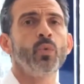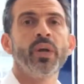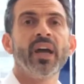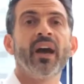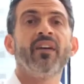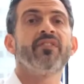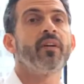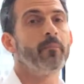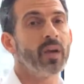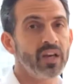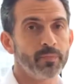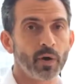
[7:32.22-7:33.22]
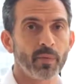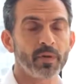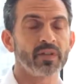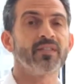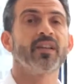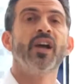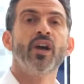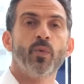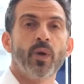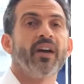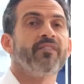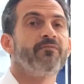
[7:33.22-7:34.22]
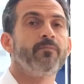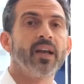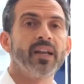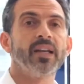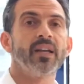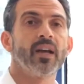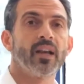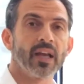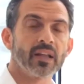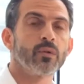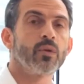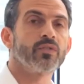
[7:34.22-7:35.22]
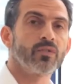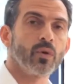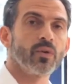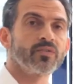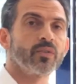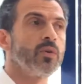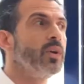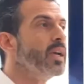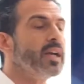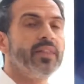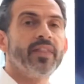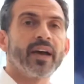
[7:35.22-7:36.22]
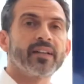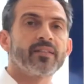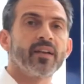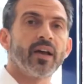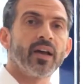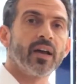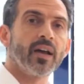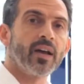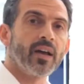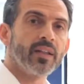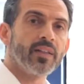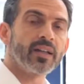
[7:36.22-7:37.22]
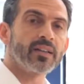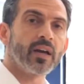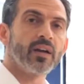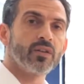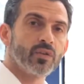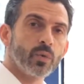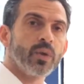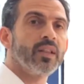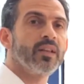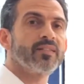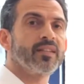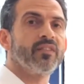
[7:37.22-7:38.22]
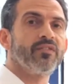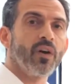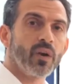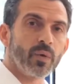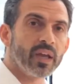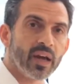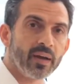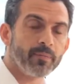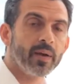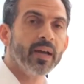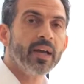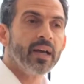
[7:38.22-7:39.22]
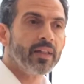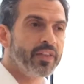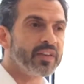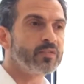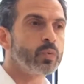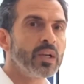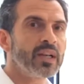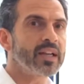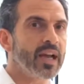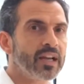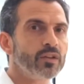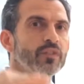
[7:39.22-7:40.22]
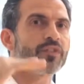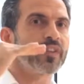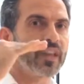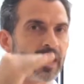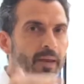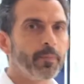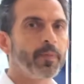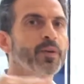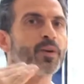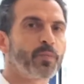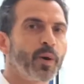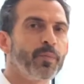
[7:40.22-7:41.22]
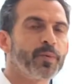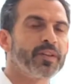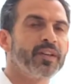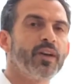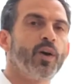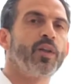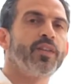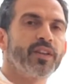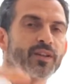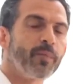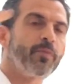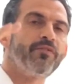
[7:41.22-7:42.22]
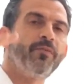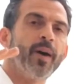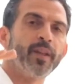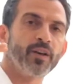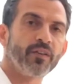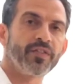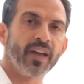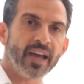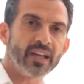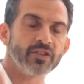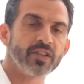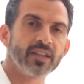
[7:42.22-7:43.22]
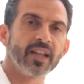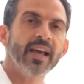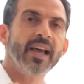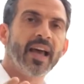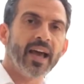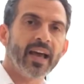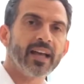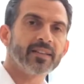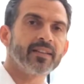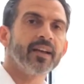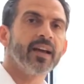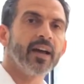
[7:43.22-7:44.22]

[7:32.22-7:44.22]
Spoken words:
We have many properties, we have many landlords also that are doing this and following up. This will kind of keep your property on the top of mind of the agent and